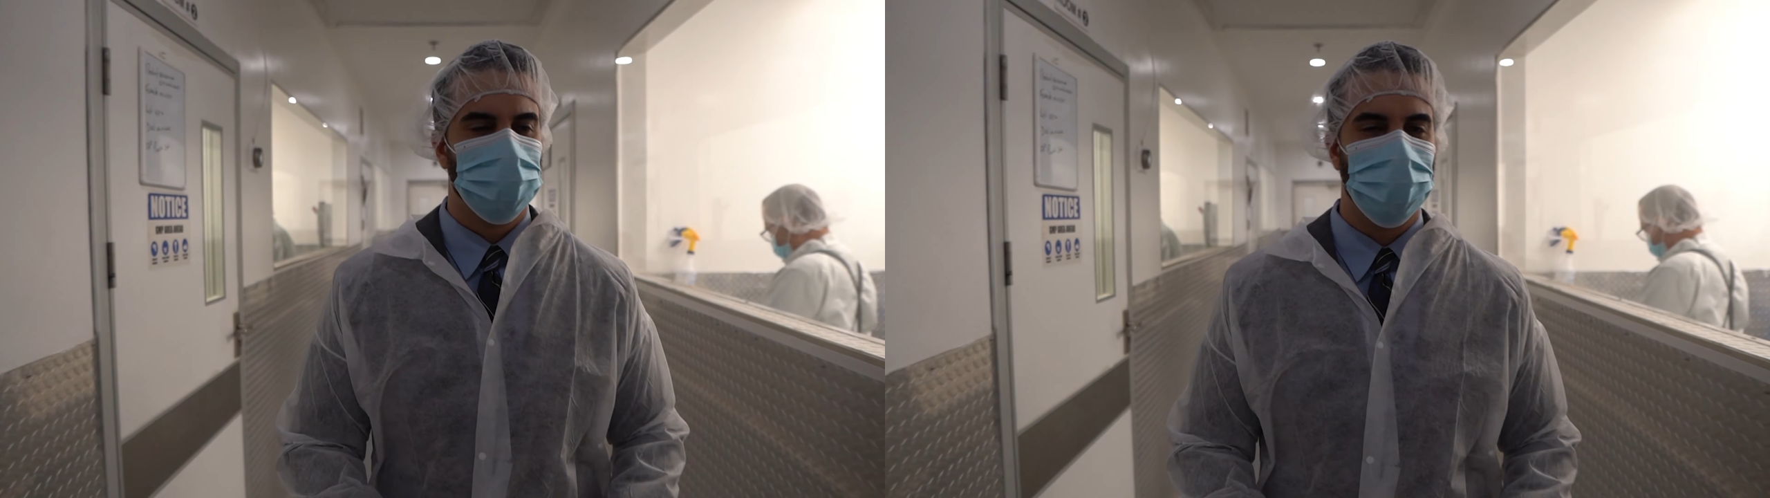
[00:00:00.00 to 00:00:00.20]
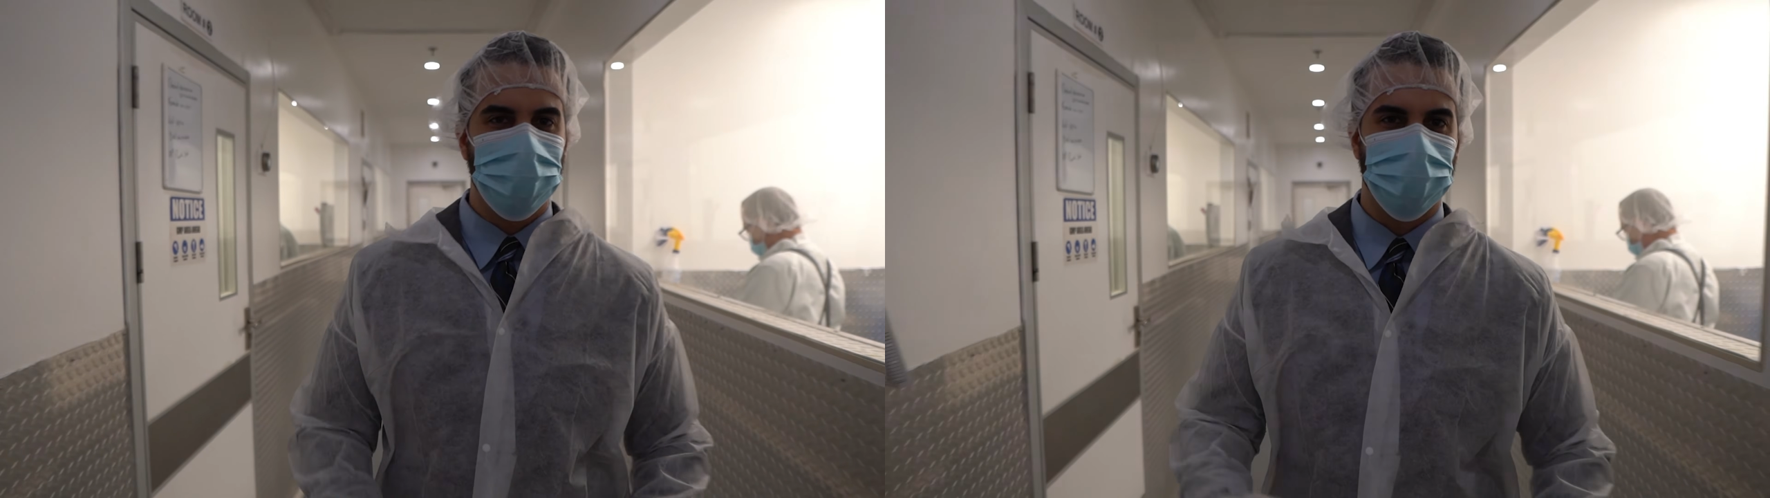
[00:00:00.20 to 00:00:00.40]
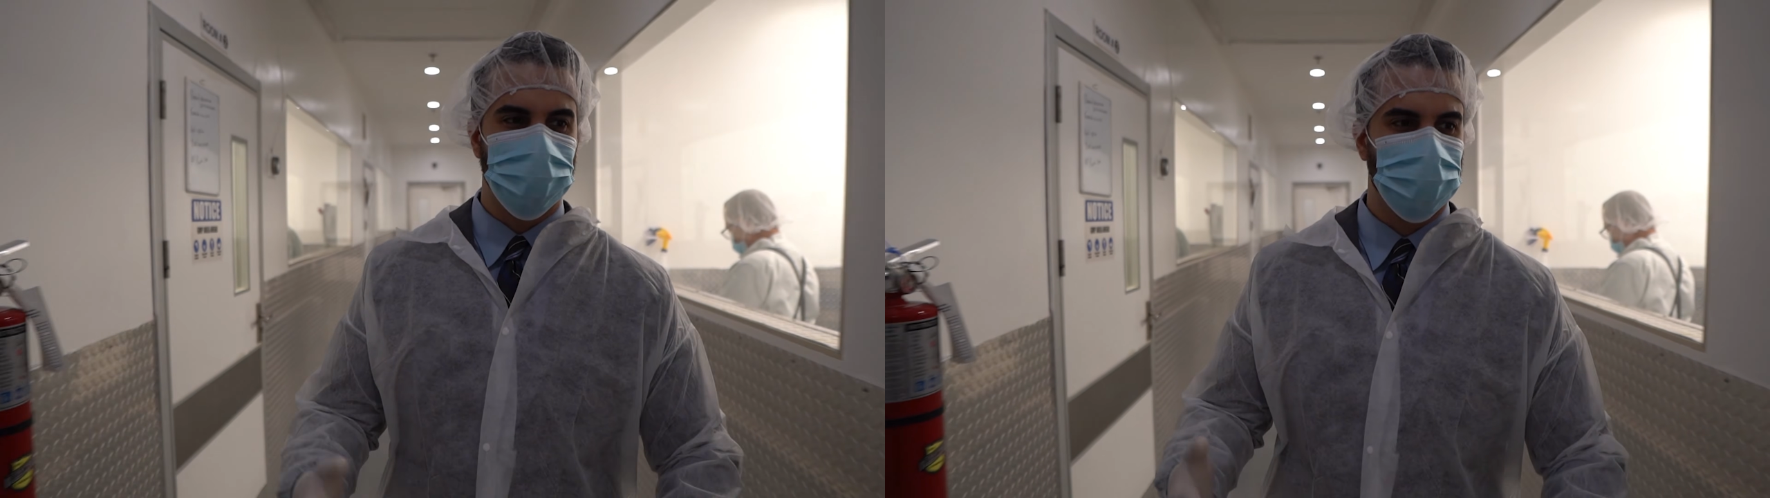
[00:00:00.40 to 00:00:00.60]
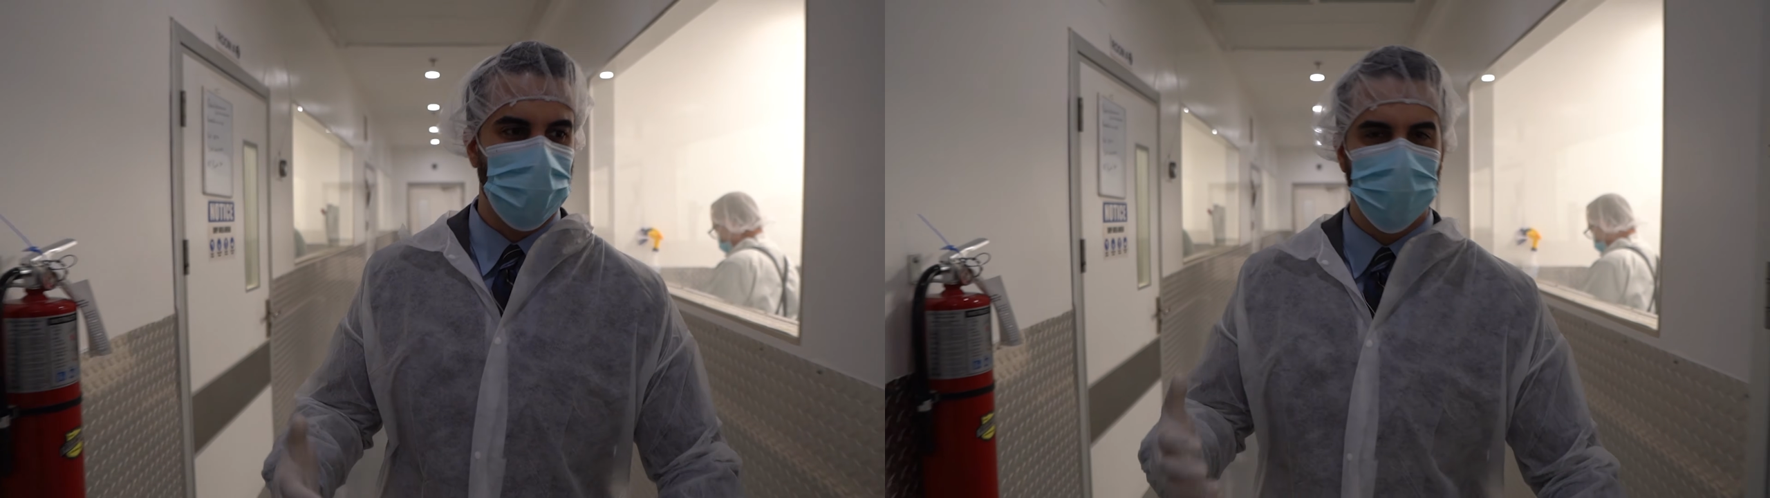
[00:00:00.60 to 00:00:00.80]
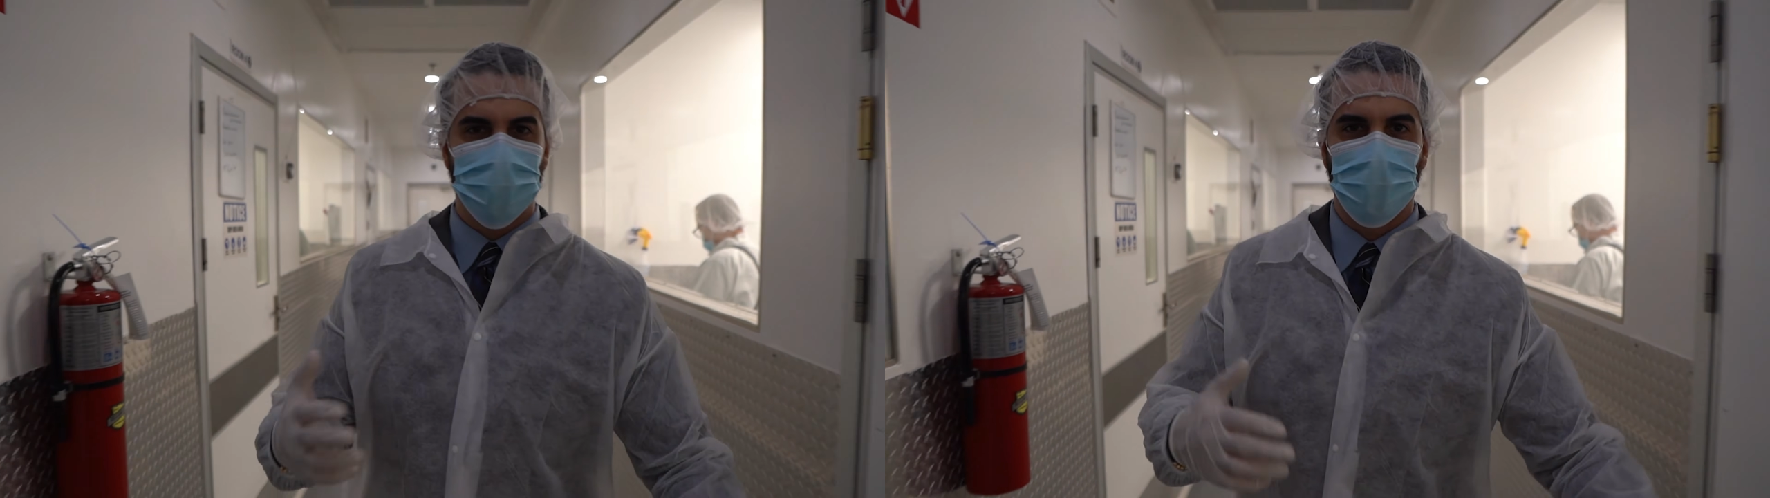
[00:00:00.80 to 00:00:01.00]
Please,
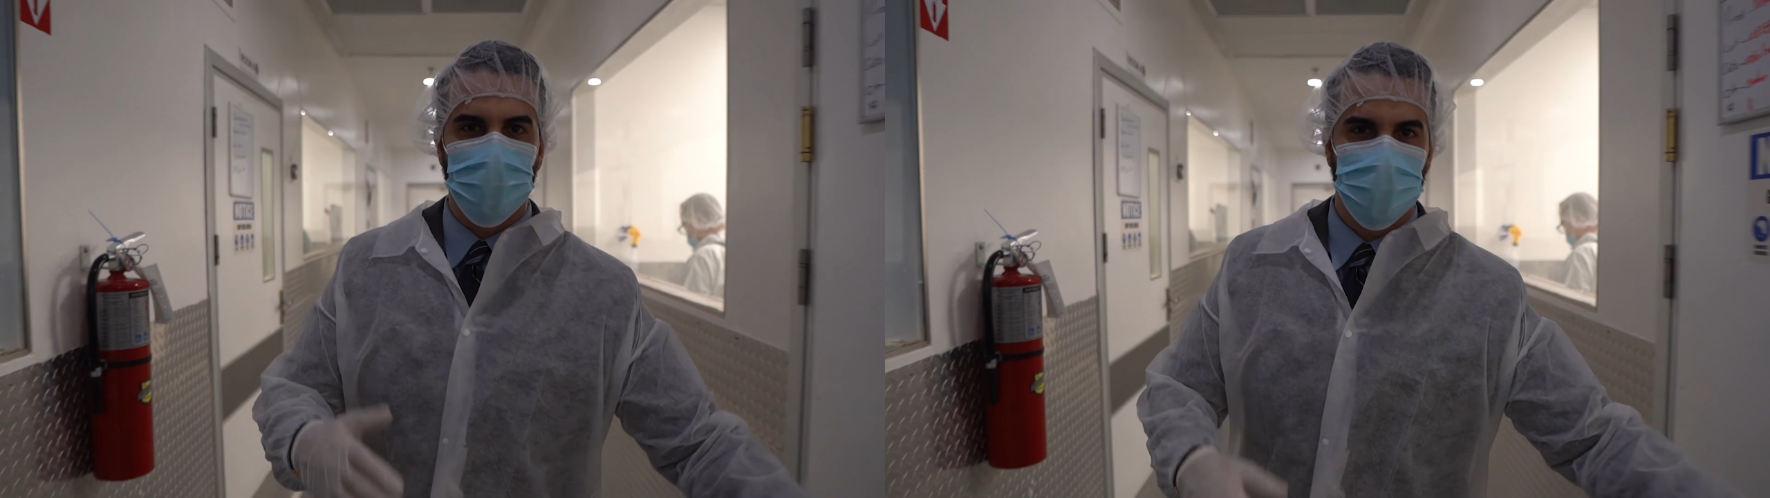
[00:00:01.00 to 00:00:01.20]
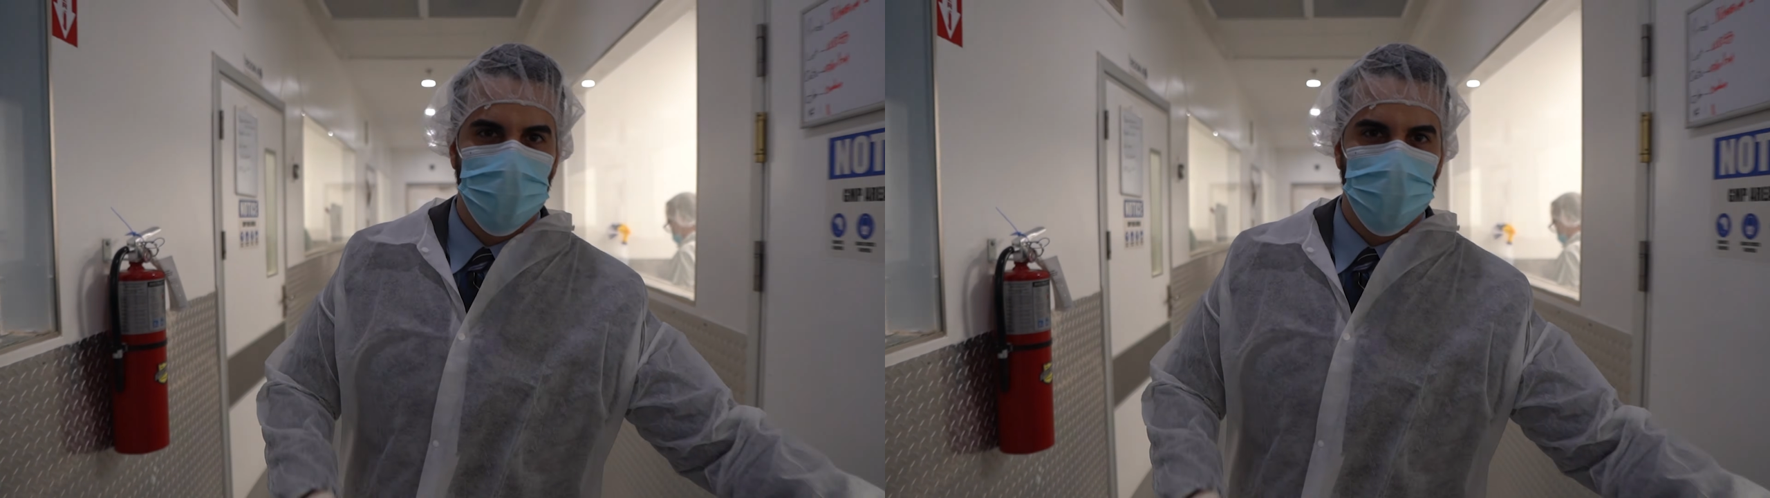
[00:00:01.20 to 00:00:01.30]
come inside.